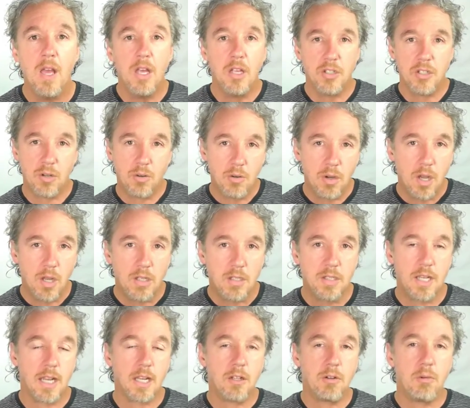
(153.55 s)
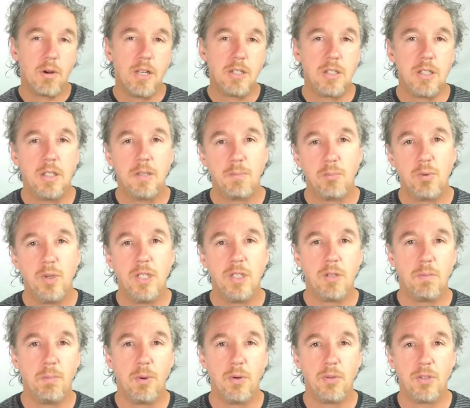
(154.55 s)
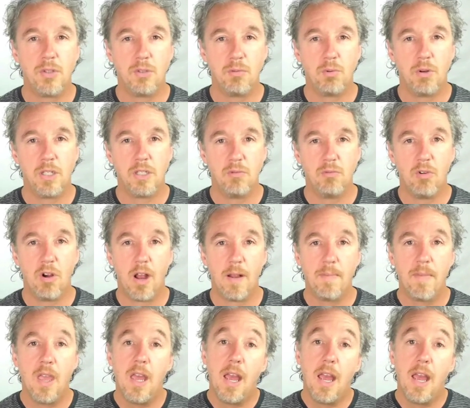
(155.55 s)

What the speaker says: So set a question that presupposes what you want.